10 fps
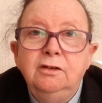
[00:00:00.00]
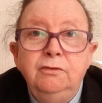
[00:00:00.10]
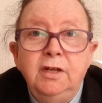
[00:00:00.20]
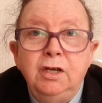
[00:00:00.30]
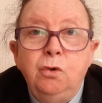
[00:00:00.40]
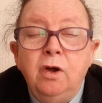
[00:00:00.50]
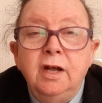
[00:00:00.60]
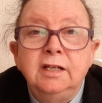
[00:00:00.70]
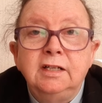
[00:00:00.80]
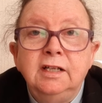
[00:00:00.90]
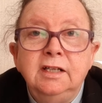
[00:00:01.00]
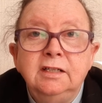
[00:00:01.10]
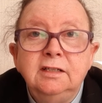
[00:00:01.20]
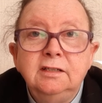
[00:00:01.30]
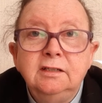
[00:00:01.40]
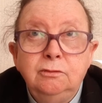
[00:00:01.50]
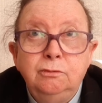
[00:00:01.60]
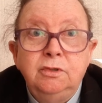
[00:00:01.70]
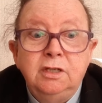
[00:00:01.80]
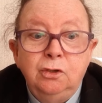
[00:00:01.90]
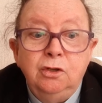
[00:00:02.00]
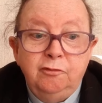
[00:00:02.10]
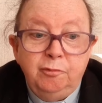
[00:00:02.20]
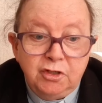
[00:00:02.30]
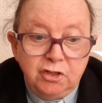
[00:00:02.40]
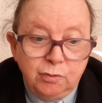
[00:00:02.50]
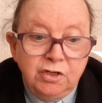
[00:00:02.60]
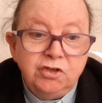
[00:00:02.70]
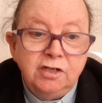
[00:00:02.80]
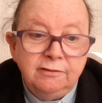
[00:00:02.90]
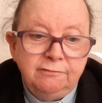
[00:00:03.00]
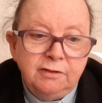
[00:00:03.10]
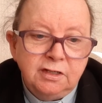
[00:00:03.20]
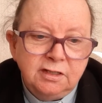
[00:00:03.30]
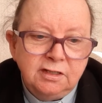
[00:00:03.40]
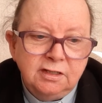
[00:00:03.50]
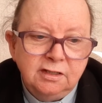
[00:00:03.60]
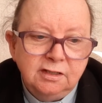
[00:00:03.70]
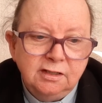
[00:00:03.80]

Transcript: Very quietly, with a lot of persuasion at first,